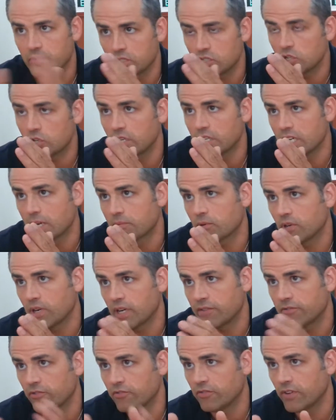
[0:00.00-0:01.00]
But you can
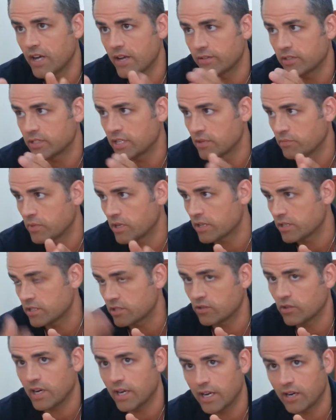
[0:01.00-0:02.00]
upgrade for $5 or $10
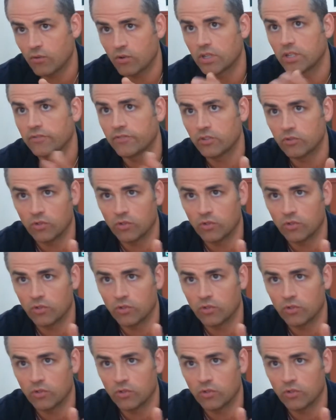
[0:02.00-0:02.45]
to a higher one if